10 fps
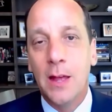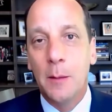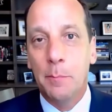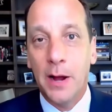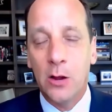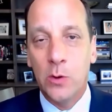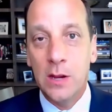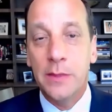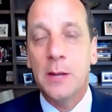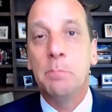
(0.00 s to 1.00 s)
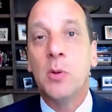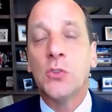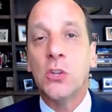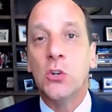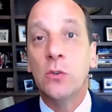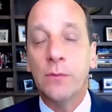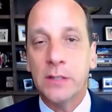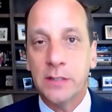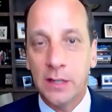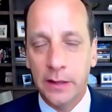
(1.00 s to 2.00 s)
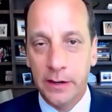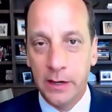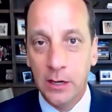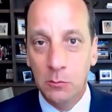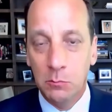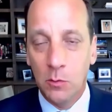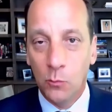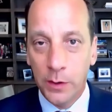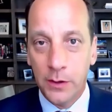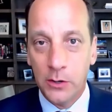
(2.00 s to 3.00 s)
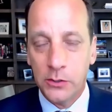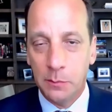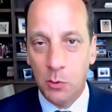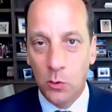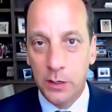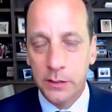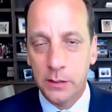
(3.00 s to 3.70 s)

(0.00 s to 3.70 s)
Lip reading: BioE then built a new facility with our support,